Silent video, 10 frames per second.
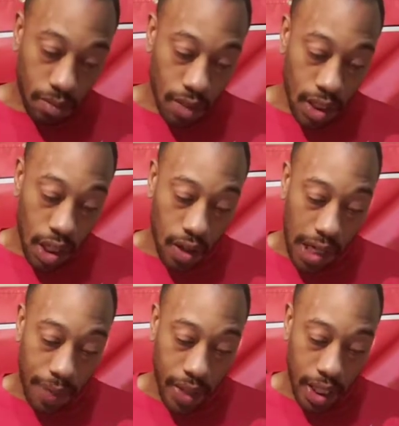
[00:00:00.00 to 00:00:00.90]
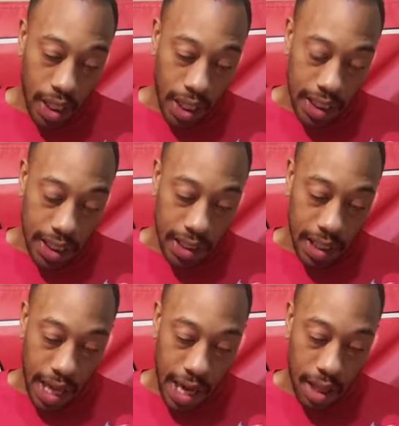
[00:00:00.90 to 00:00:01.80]
All right. It says,
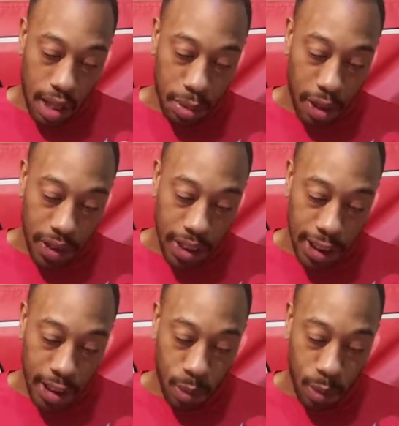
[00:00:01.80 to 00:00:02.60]
lying lips are detestable